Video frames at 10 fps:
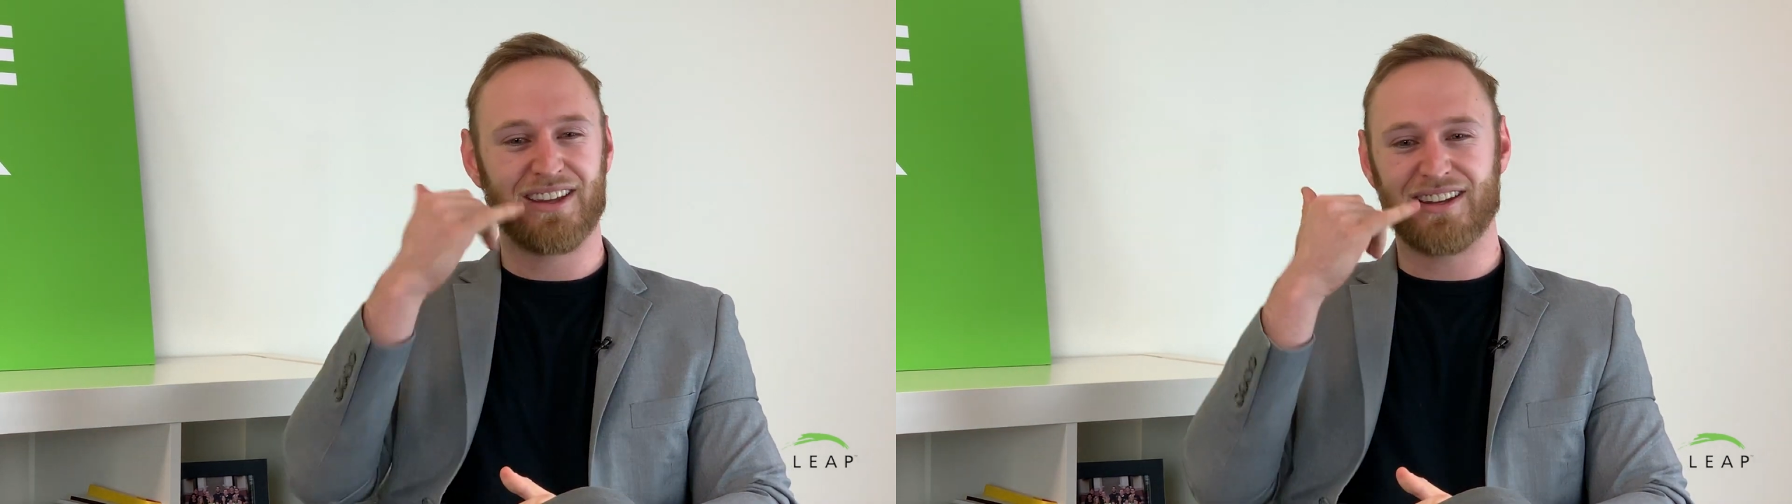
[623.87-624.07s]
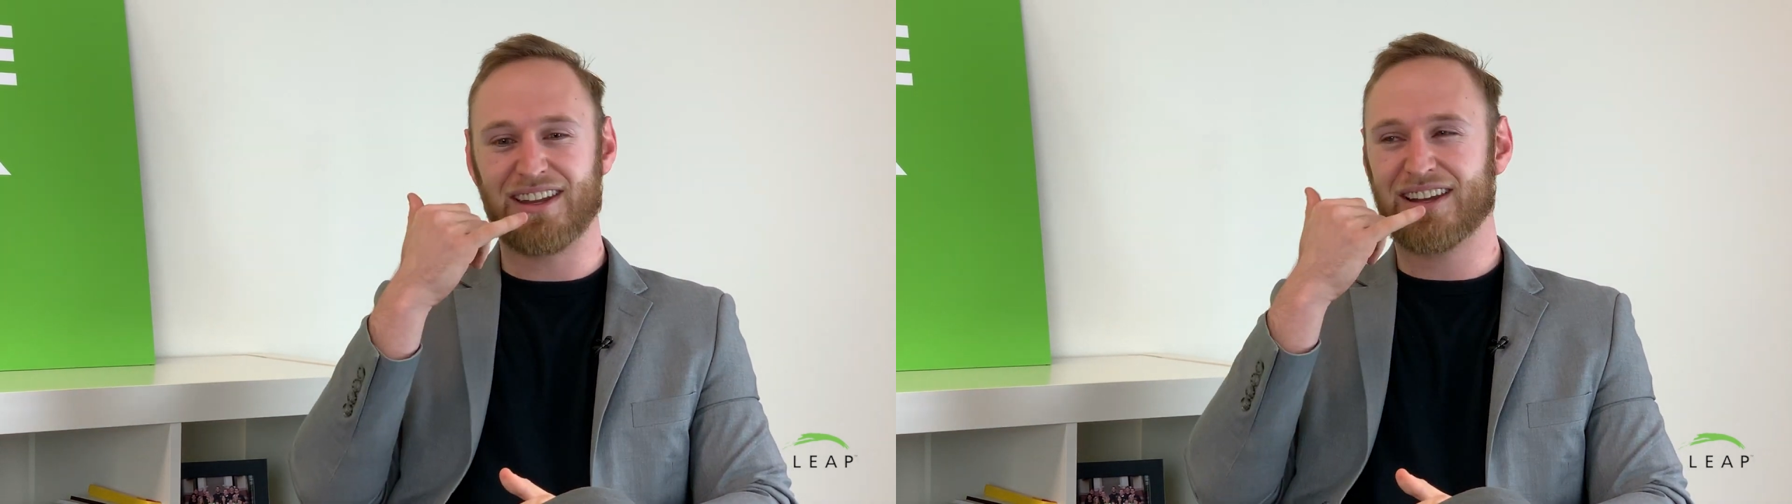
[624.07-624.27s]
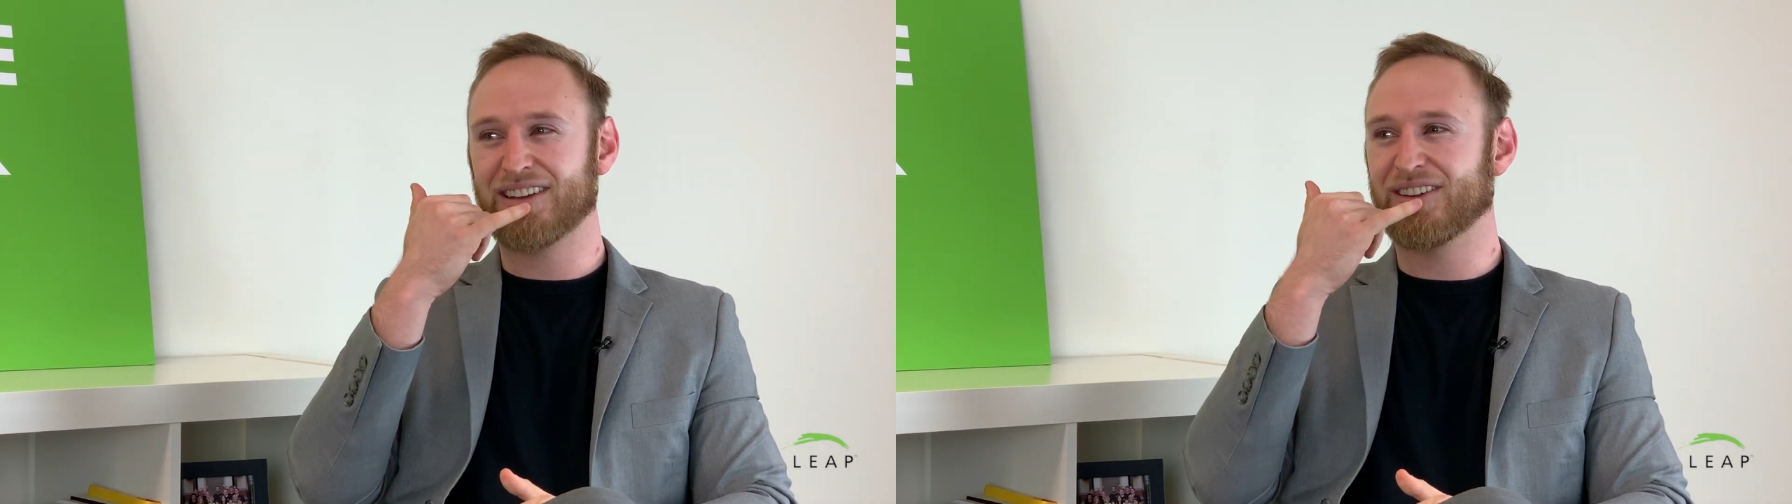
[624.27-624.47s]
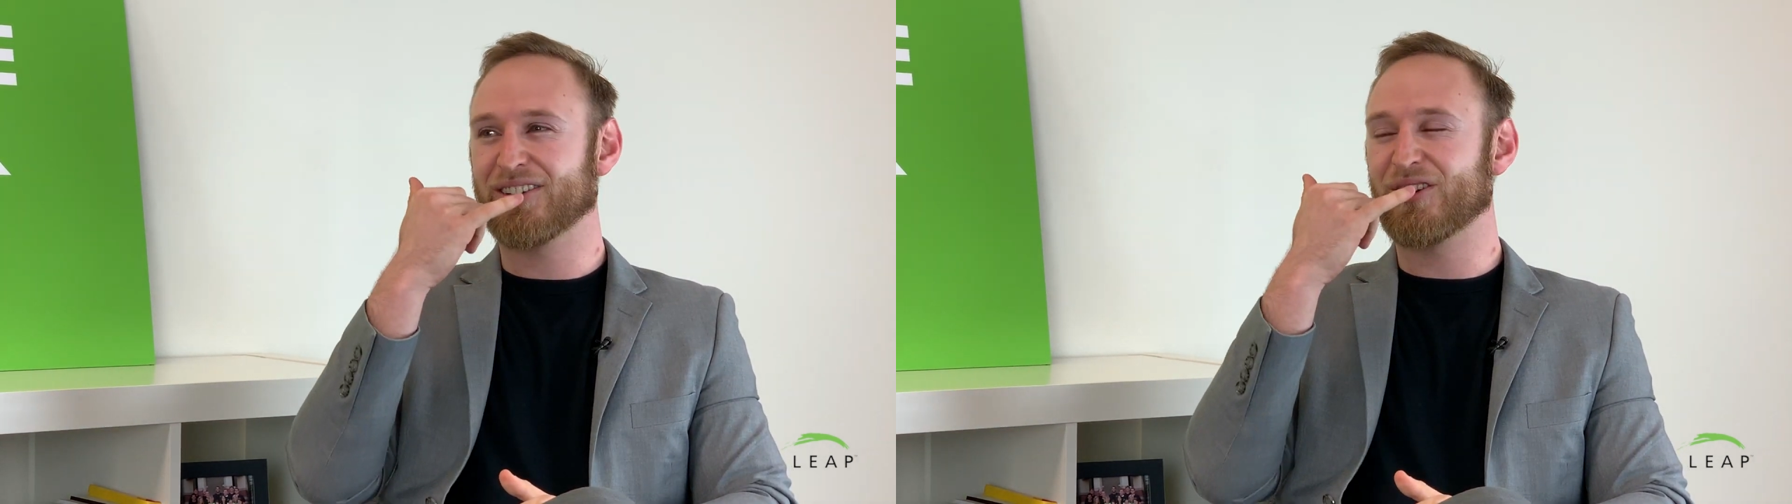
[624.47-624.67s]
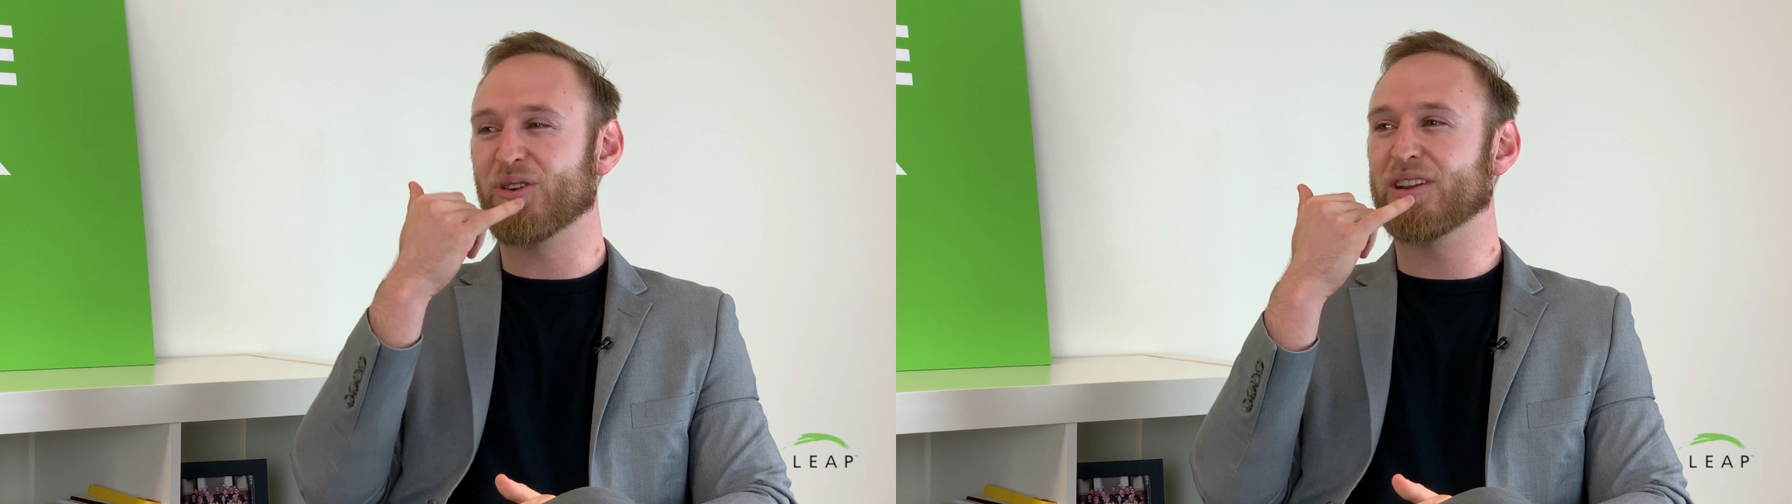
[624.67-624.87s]
Nick, you're
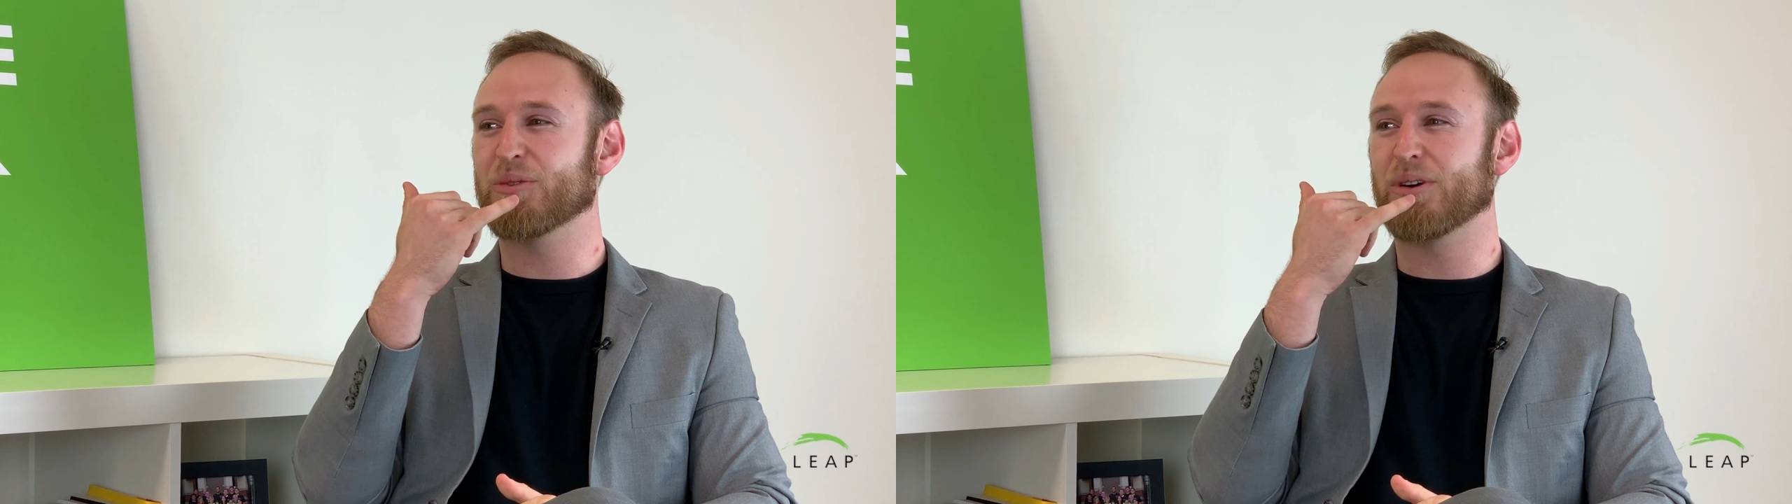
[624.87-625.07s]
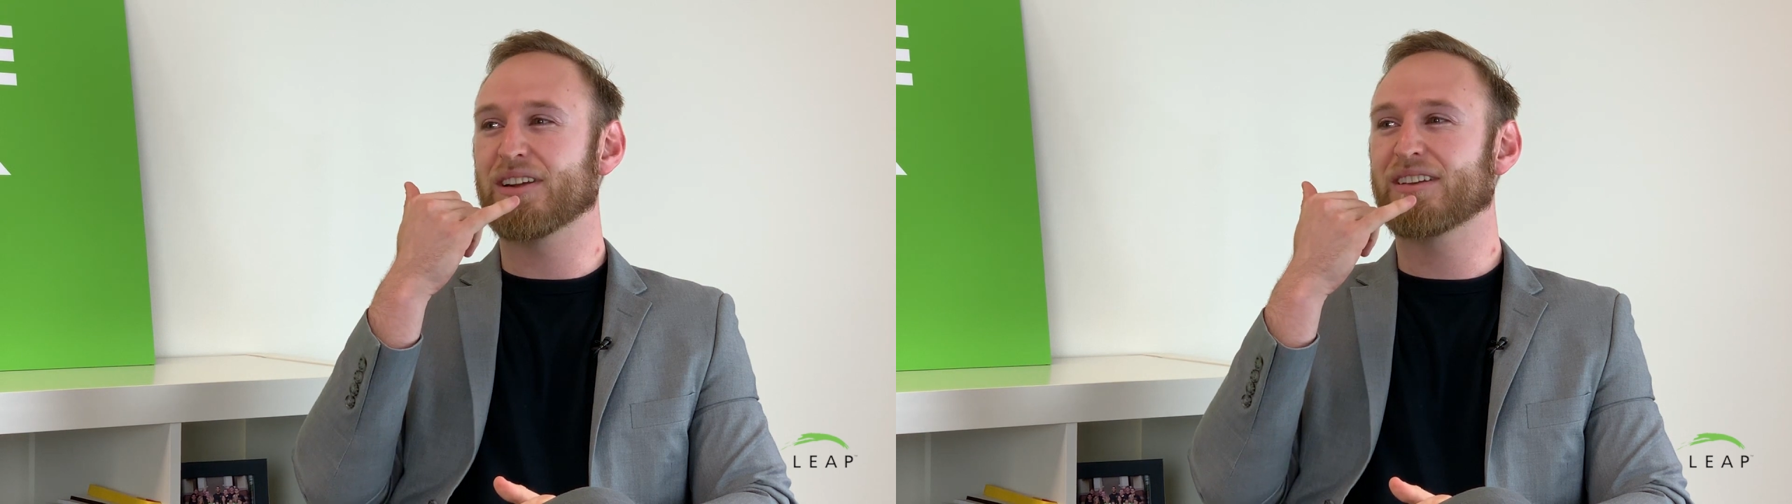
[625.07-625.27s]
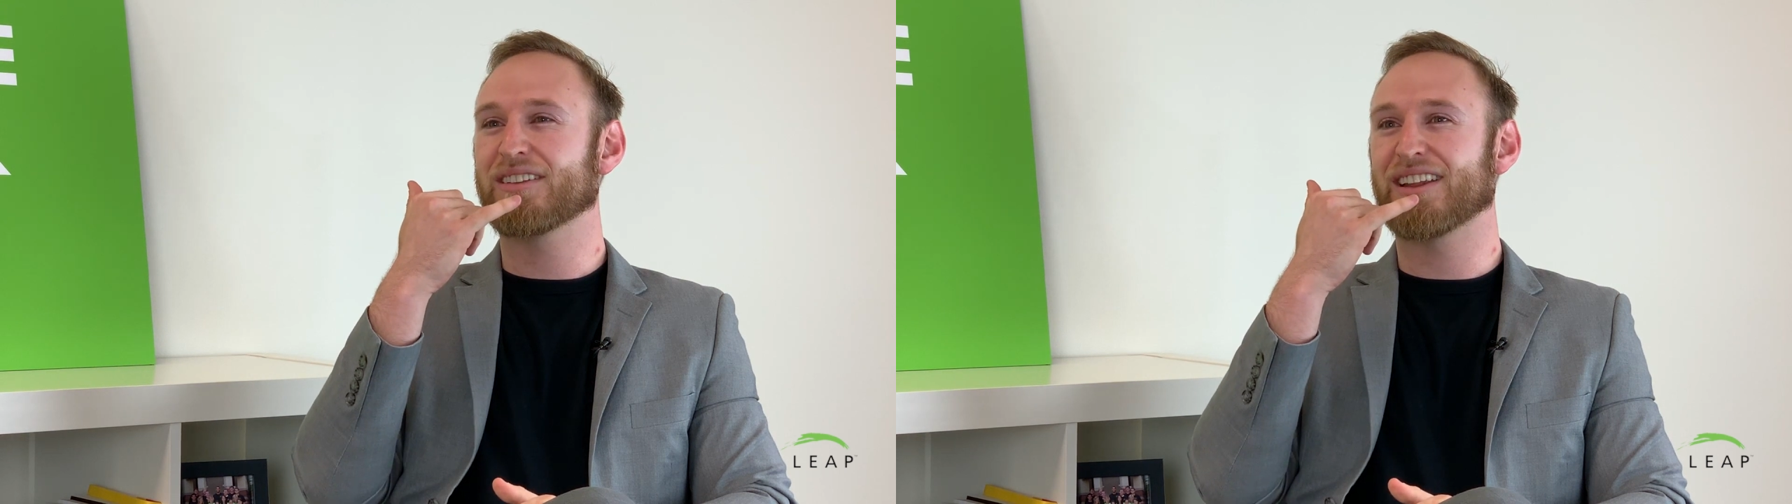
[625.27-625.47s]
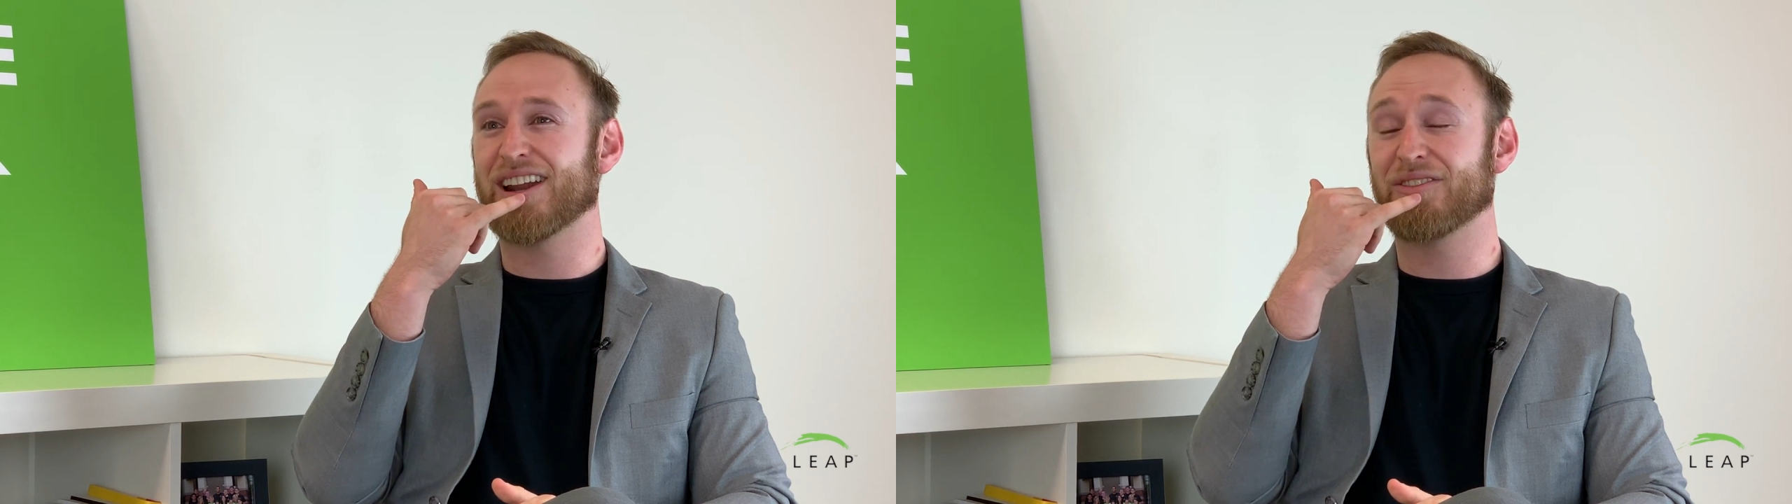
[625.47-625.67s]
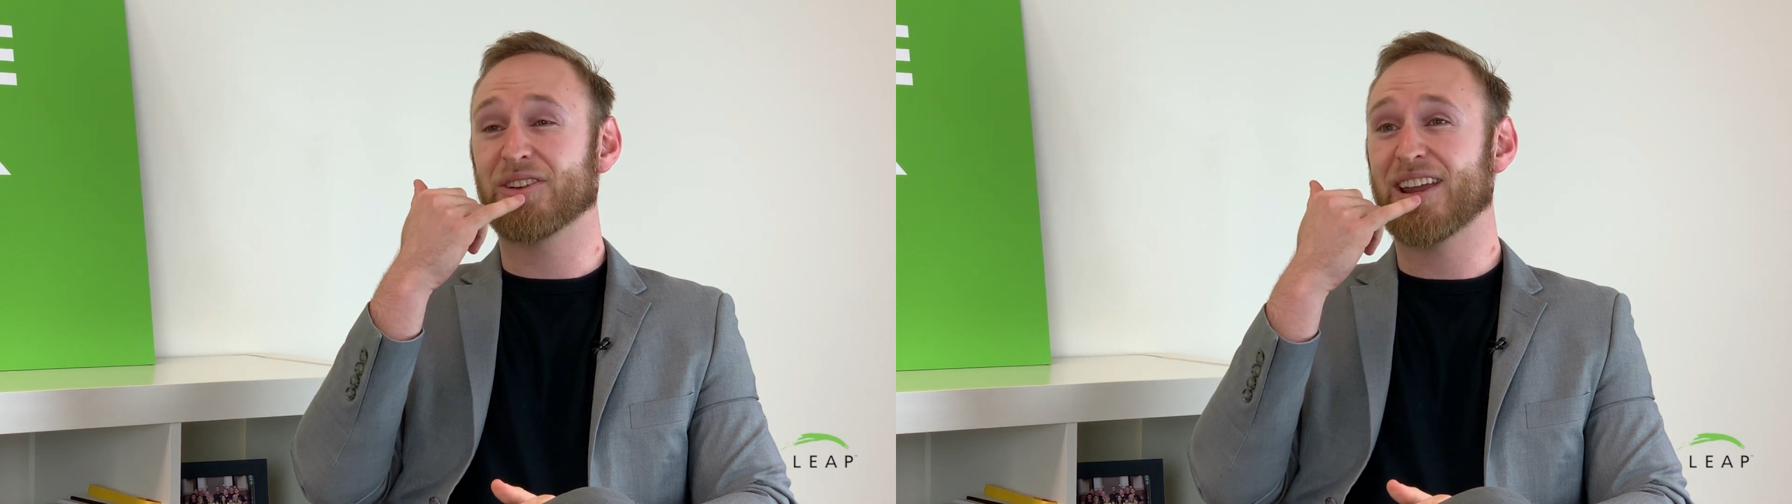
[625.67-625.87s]
the only one that after